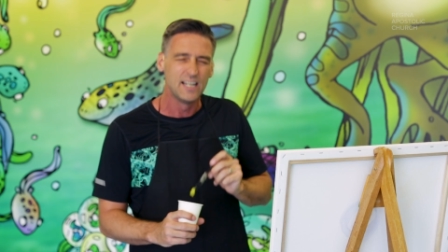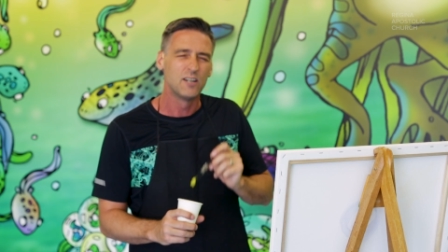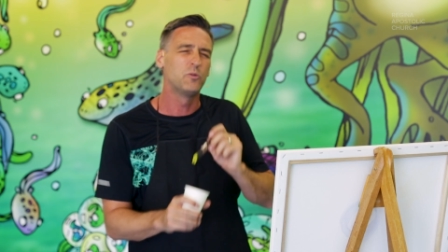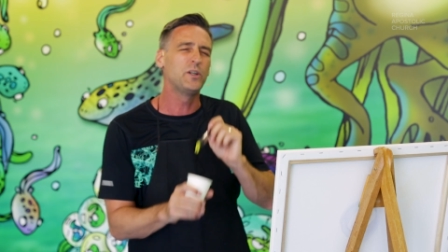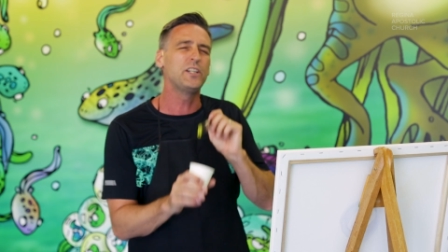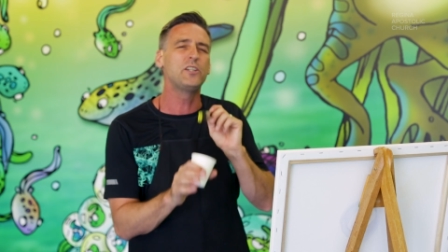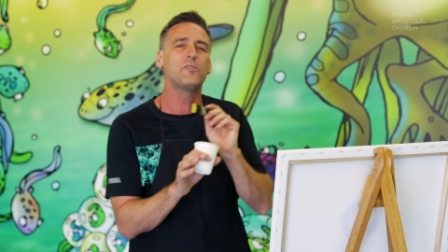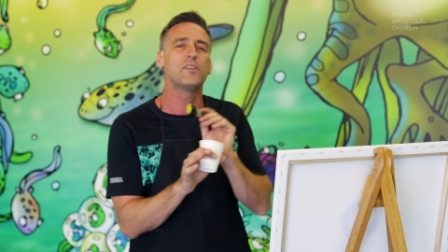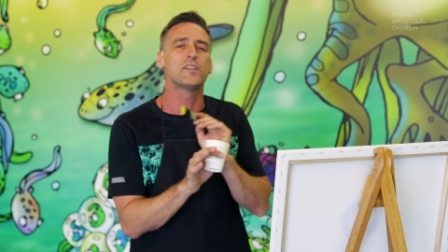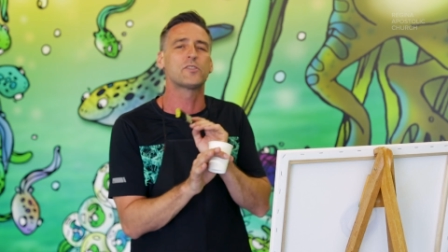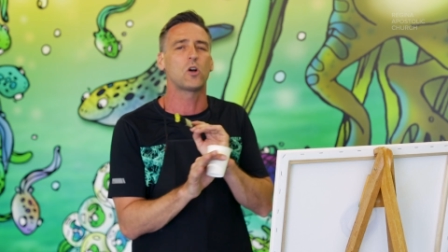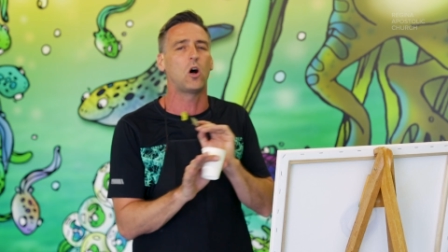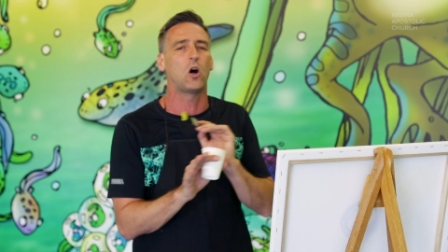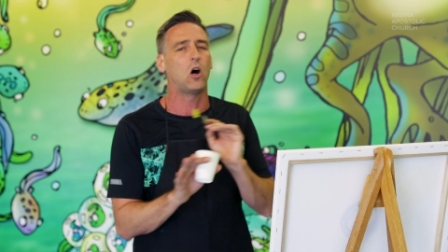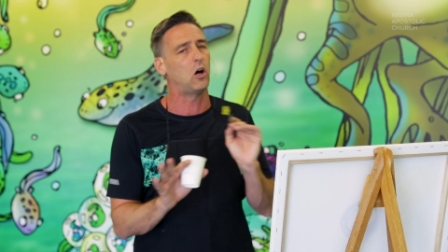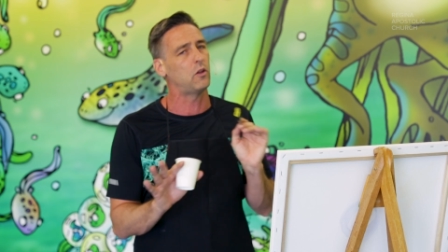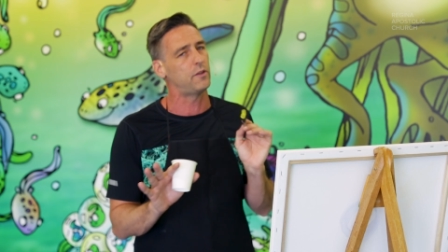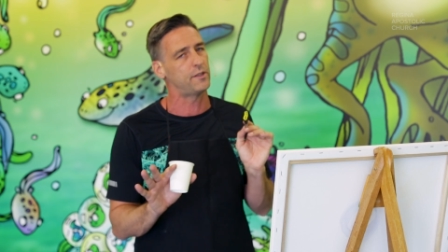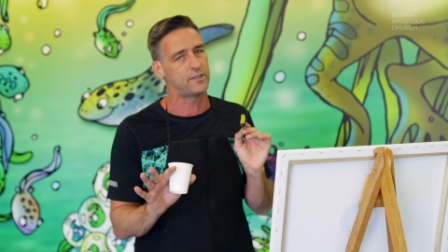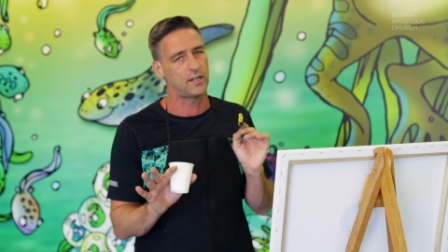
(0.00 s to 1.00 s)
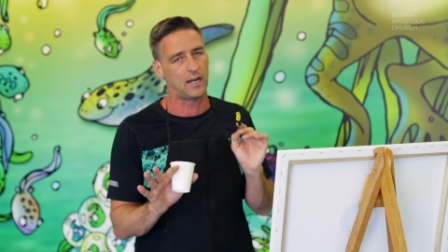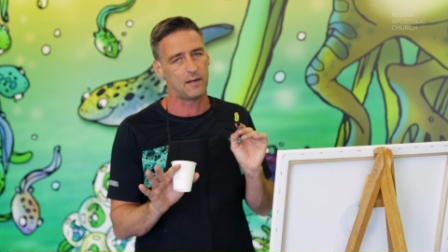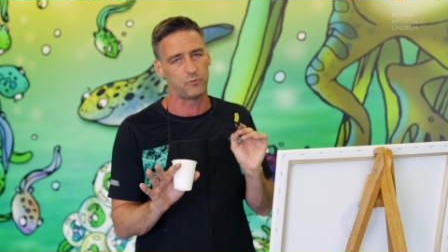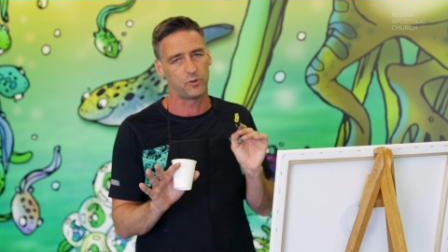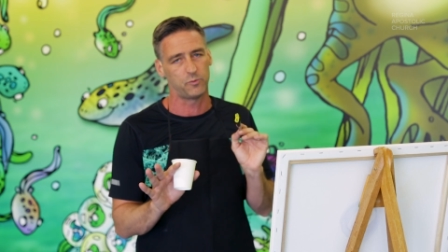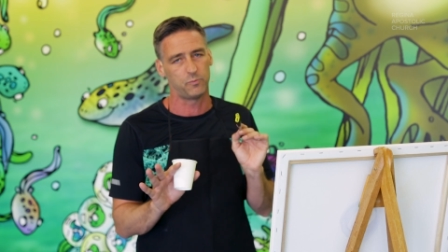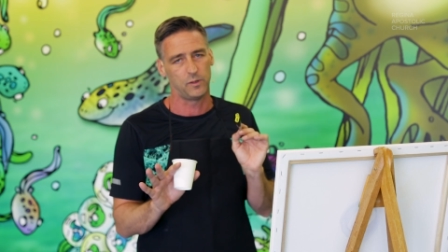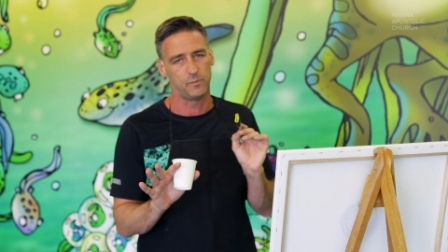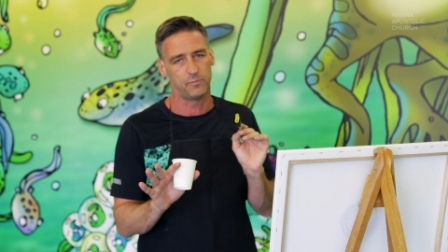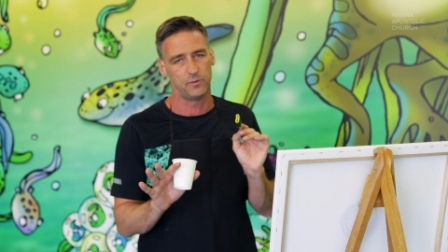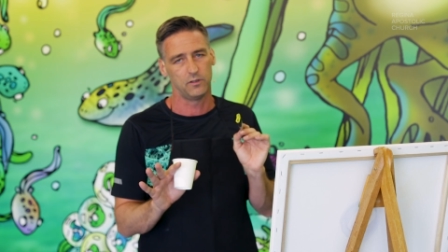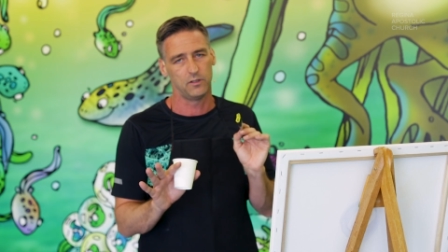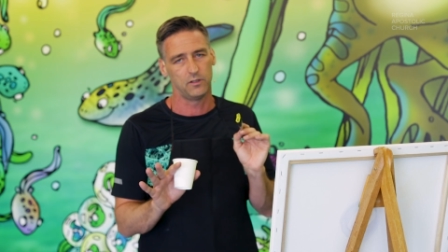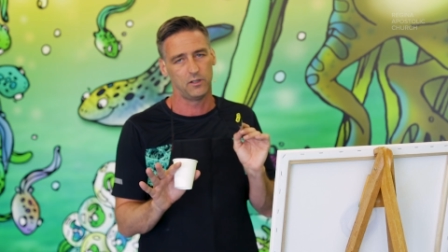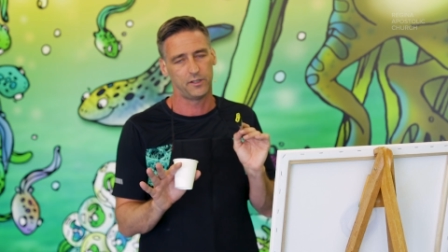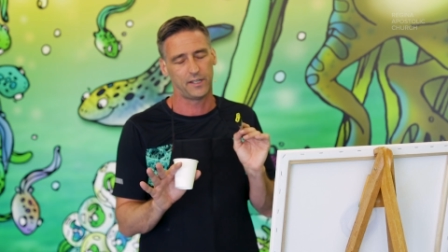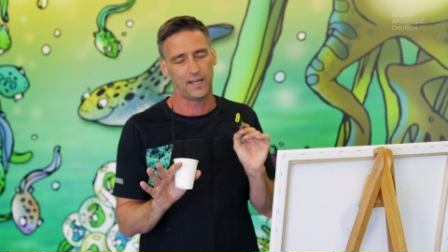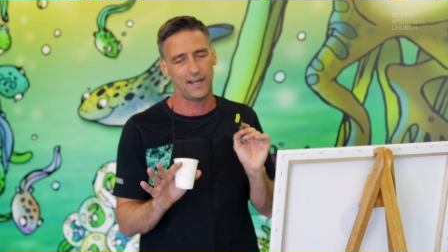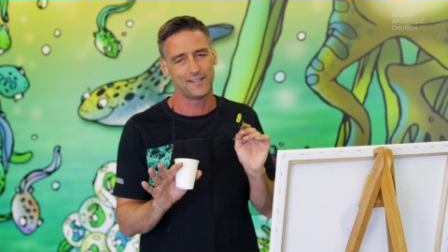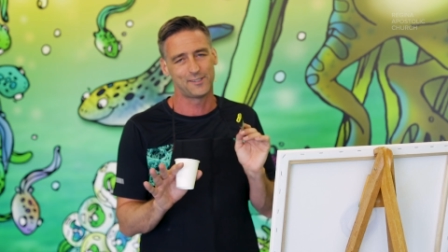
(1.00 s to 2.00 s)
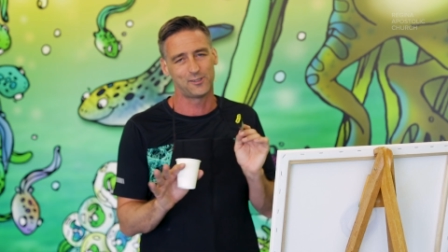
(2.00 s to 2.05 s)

We do this all the time with people, okay?